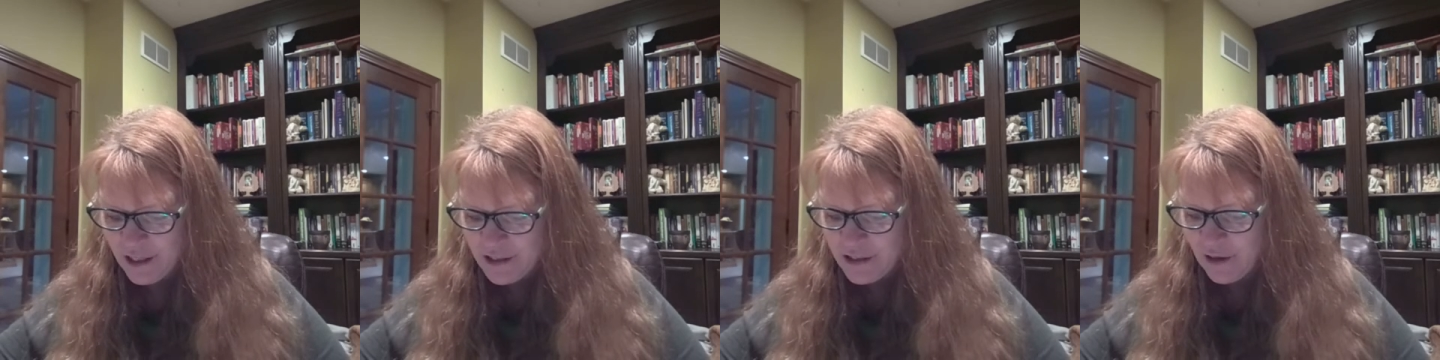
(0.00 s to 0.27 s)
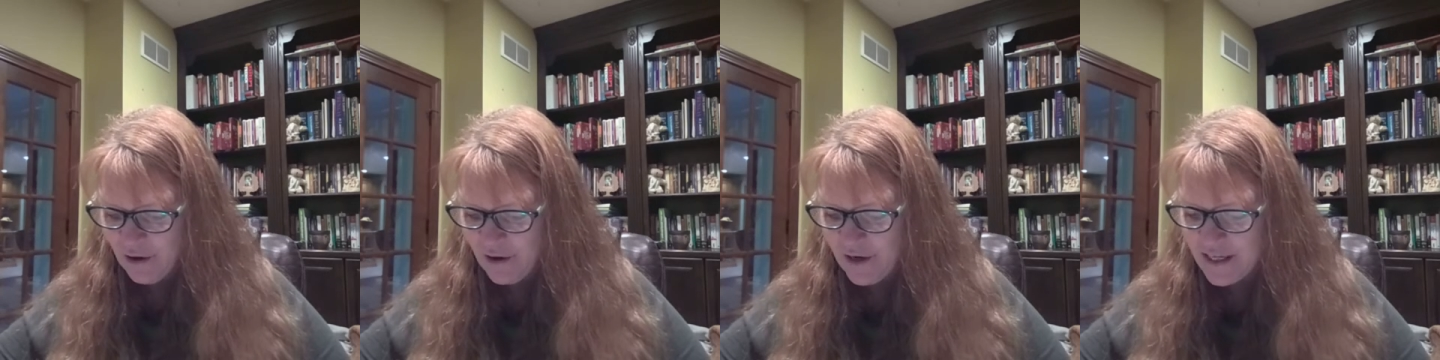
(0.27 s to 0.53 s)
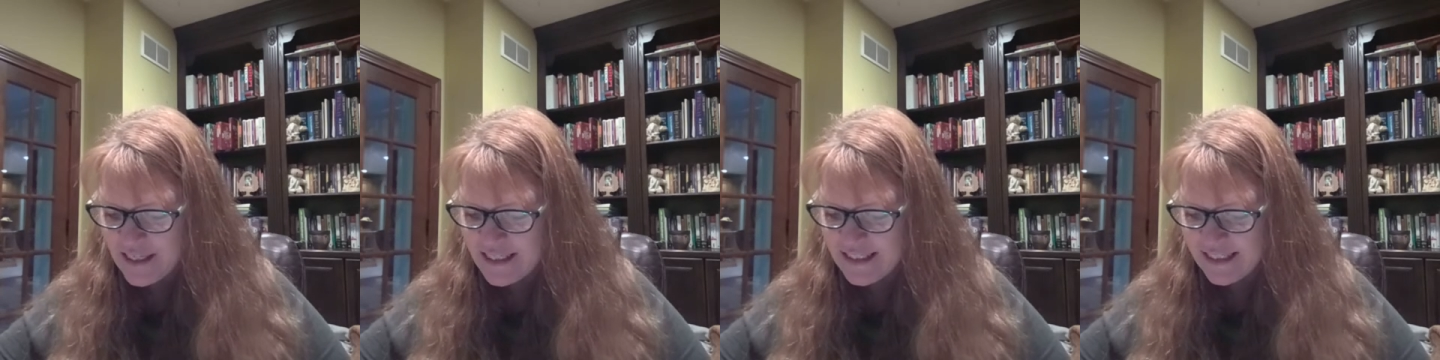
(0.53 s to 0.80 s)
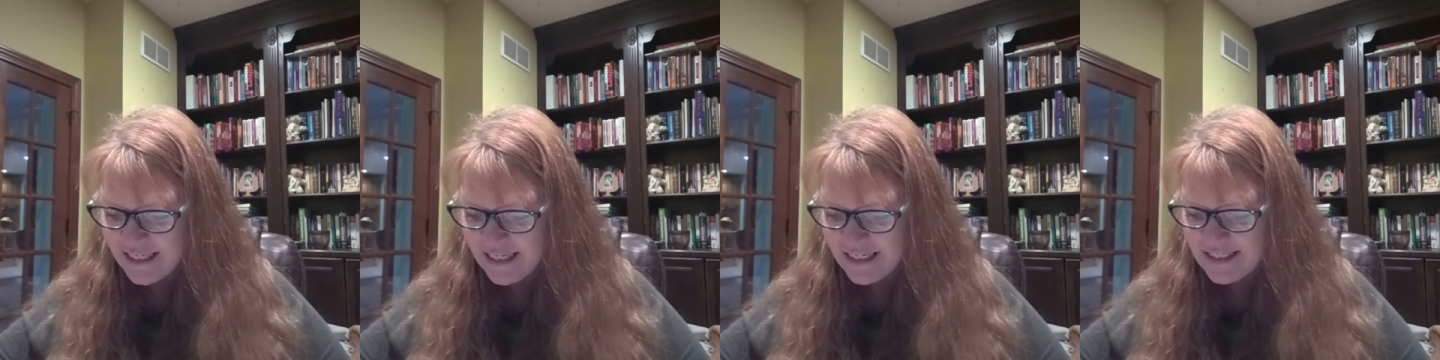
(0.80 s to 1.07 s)
to all the
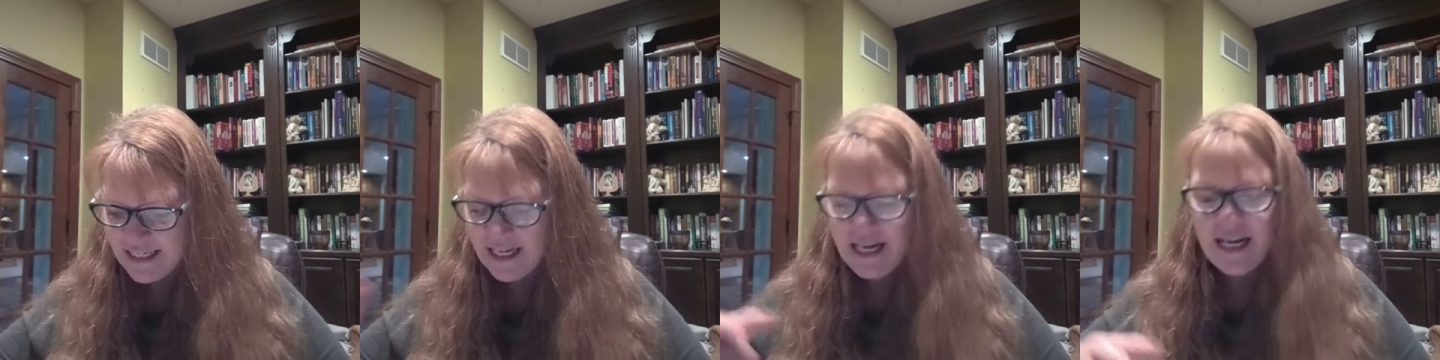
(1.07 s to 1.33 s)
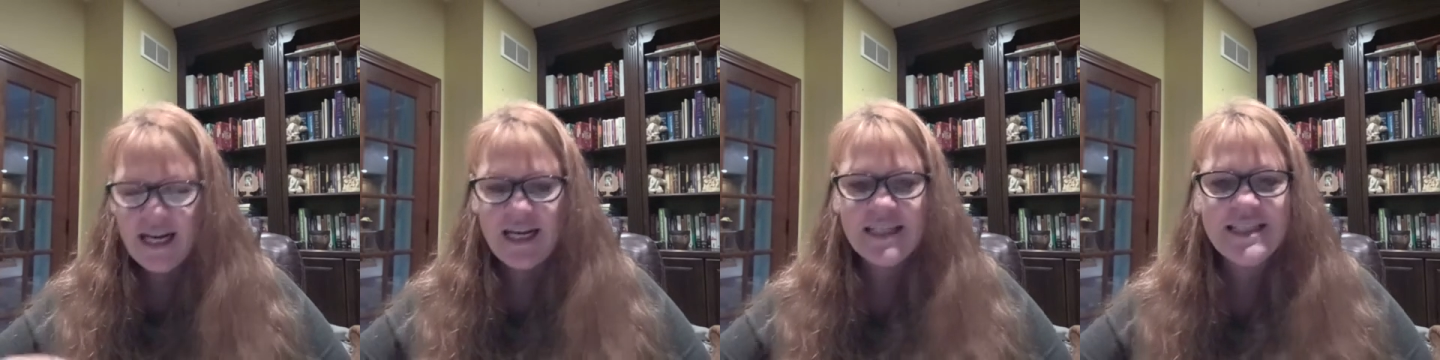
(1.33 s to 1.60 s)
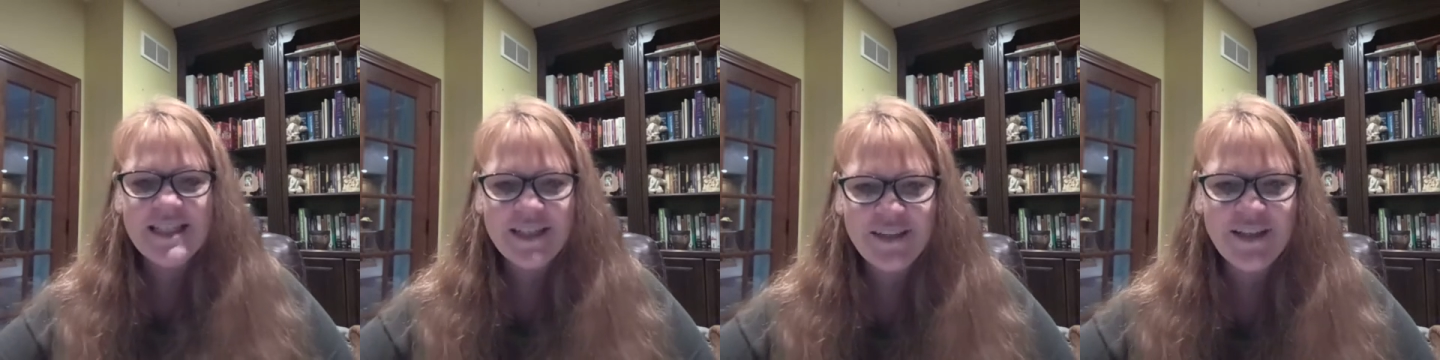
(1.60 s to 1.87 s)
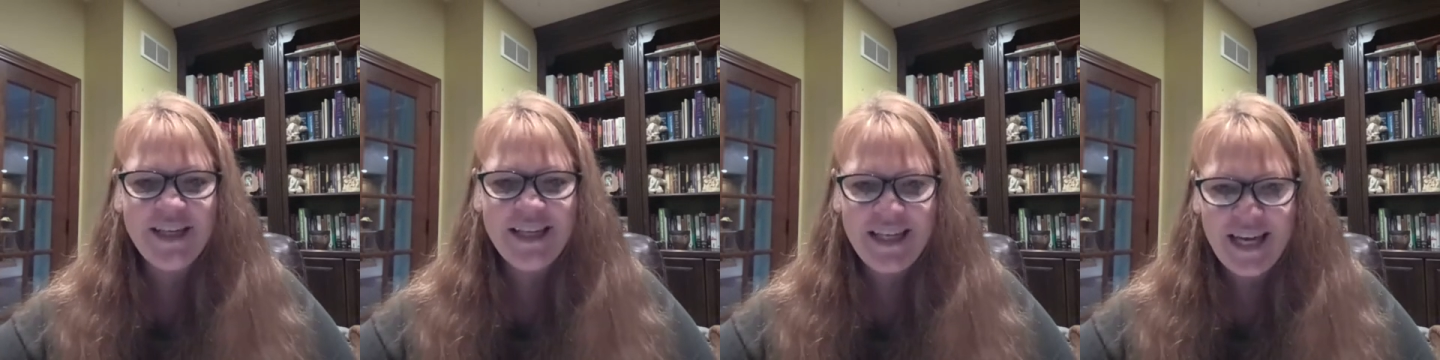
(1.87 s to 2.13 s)
cities until
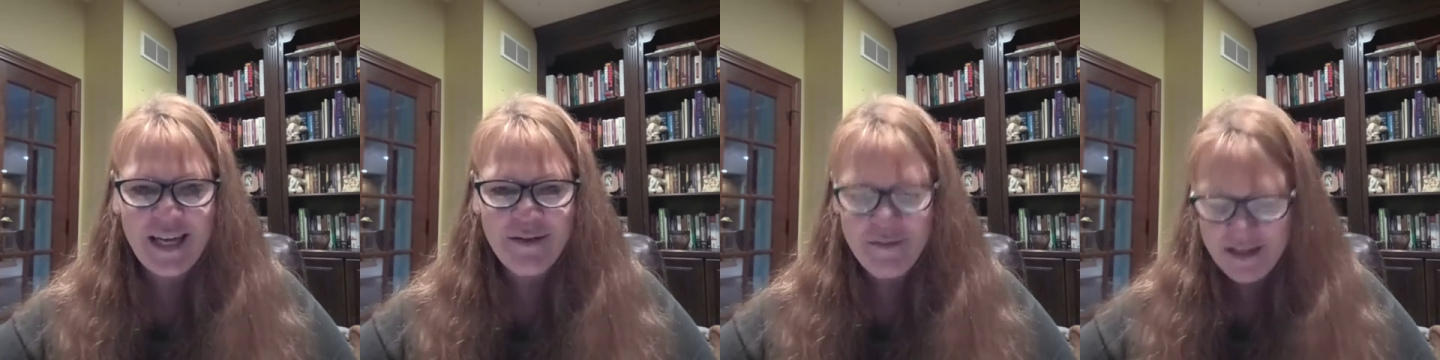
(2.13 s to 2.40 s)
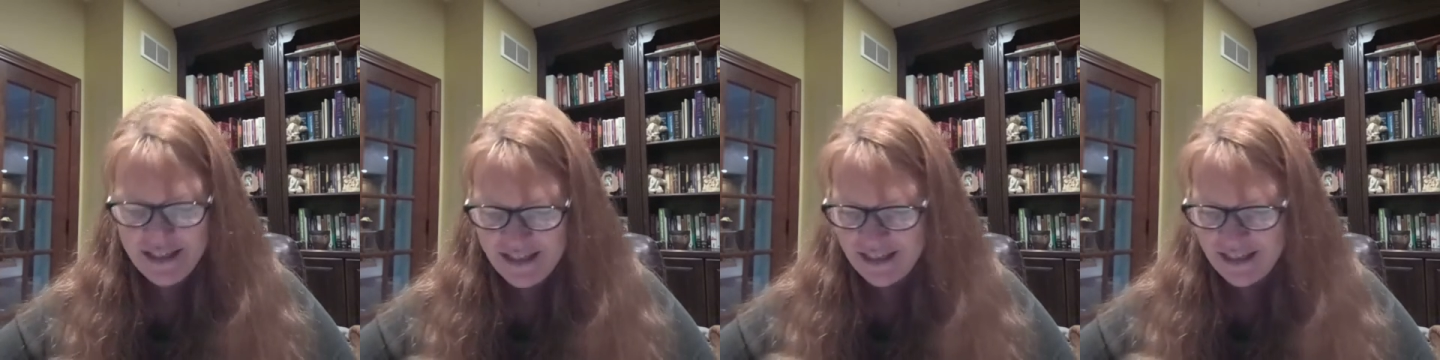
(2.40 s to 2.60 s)
he came to